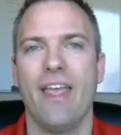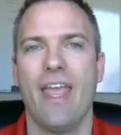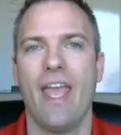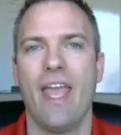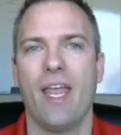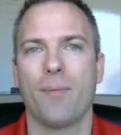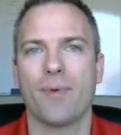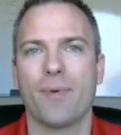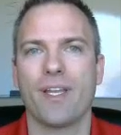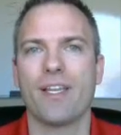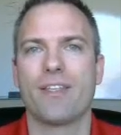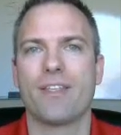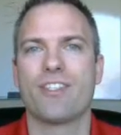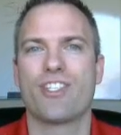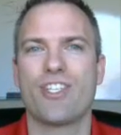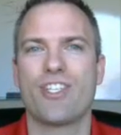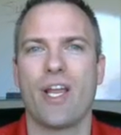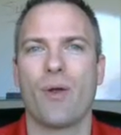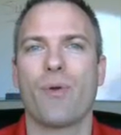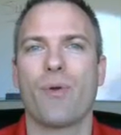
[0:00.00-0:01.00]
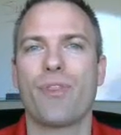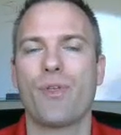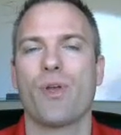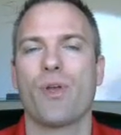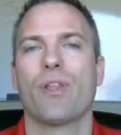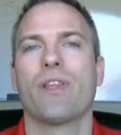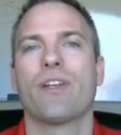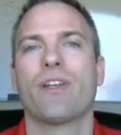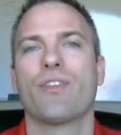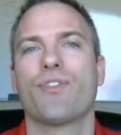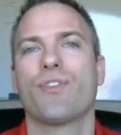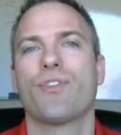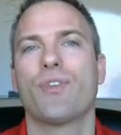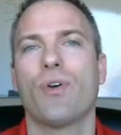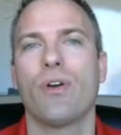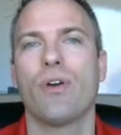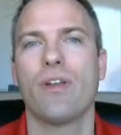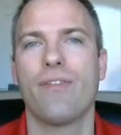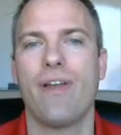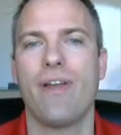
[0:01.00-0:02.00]
And I'm going to share with you a little
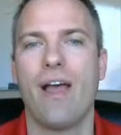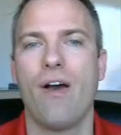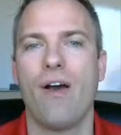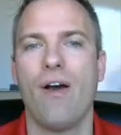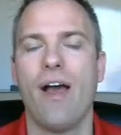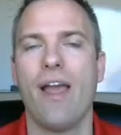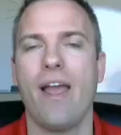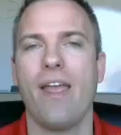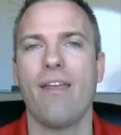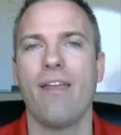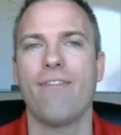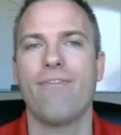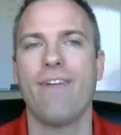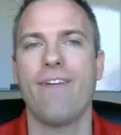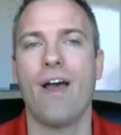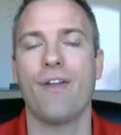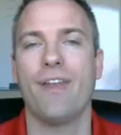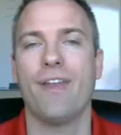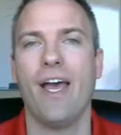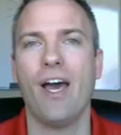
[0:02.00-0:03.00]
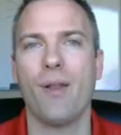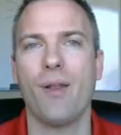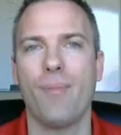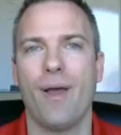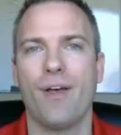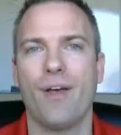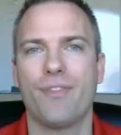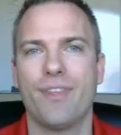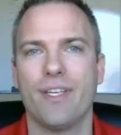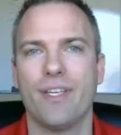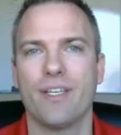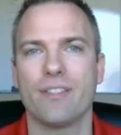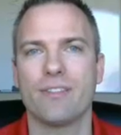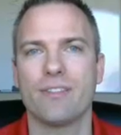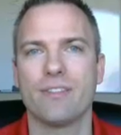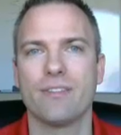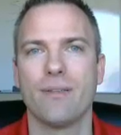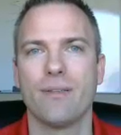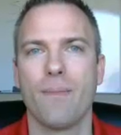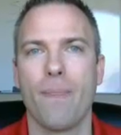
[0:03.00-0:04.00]
story of how I found out about
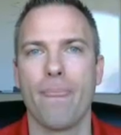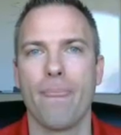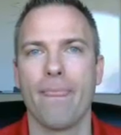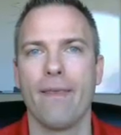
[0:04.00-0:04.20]
this.